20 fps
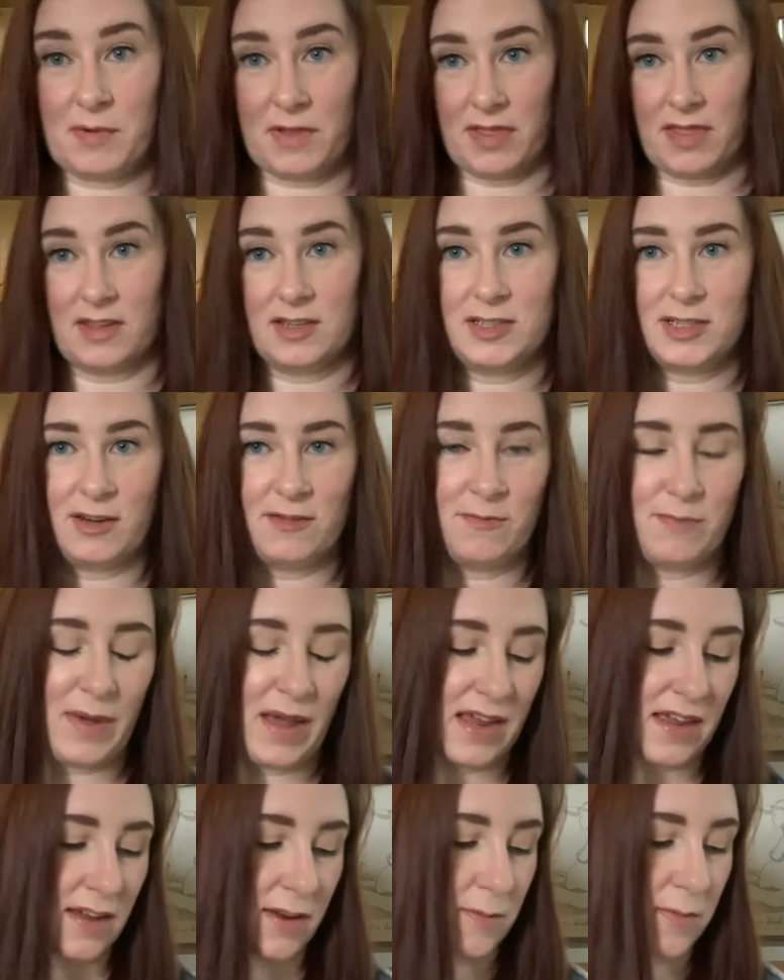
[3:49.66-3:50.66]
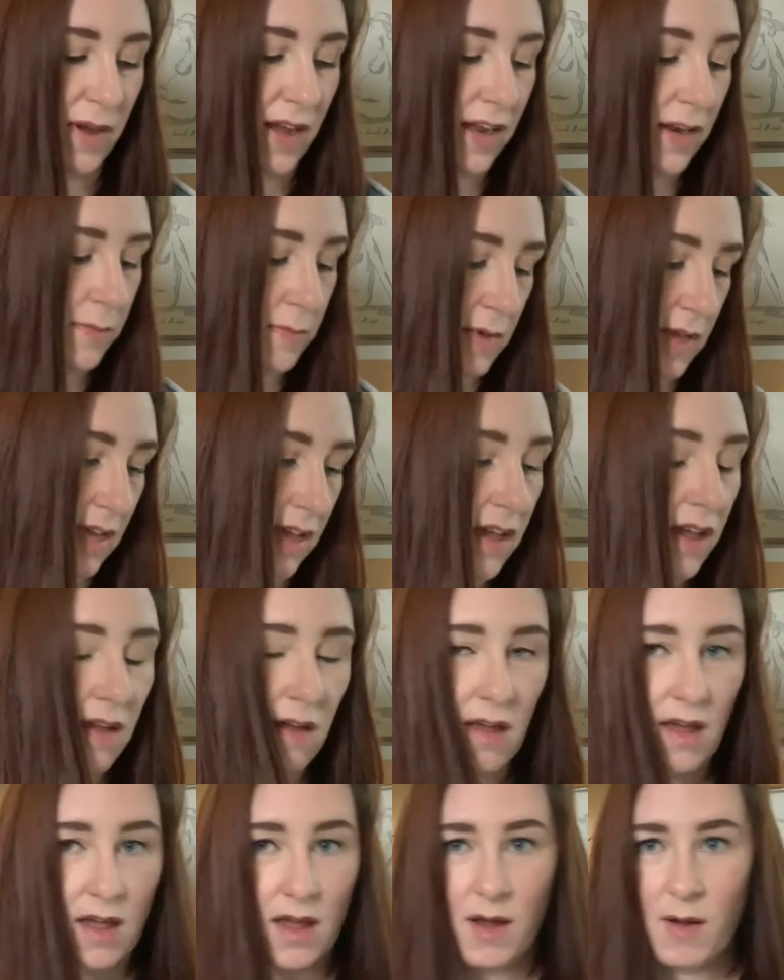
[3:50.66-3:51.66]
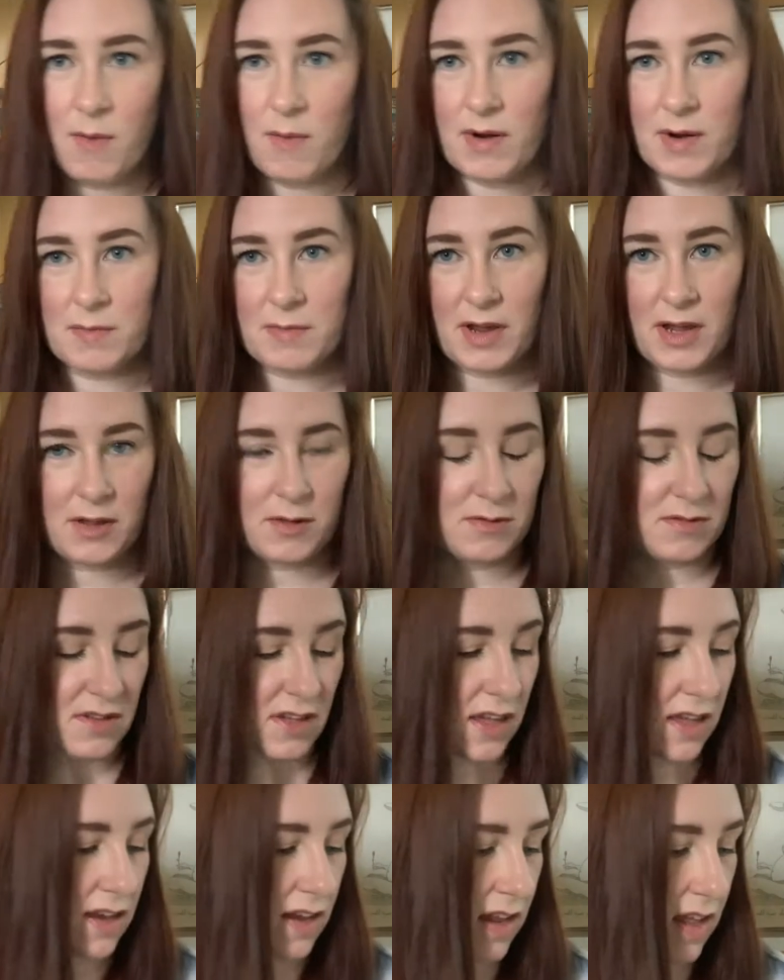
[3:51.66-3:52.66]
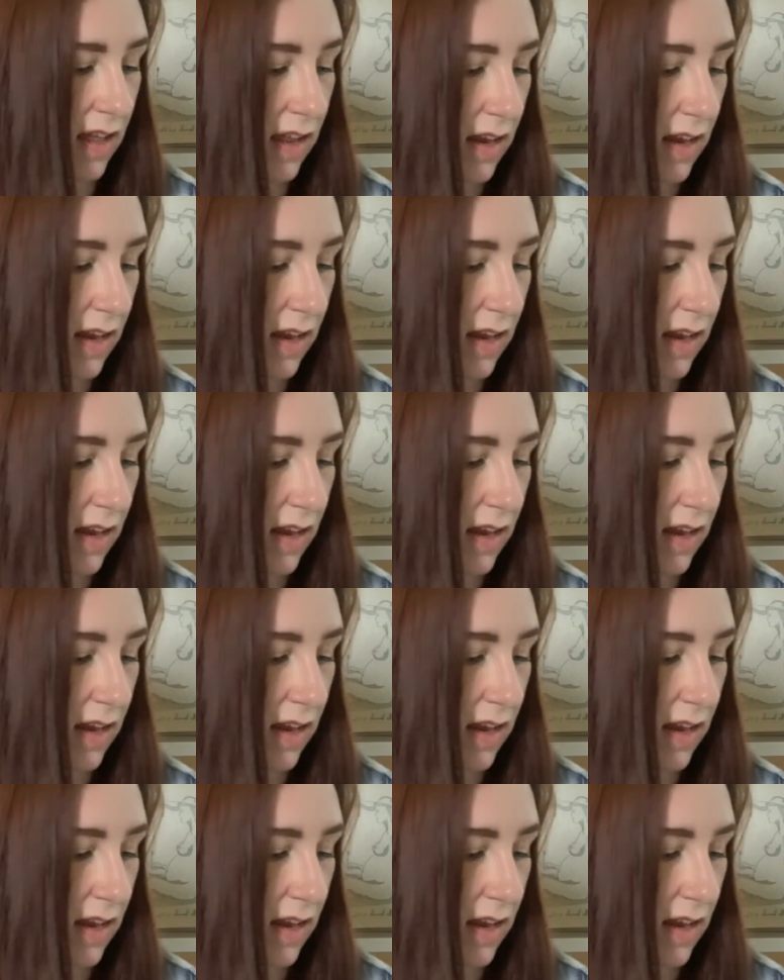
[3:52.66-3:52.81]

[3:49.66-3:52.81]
on the shelf back here behind me when I'm not using it.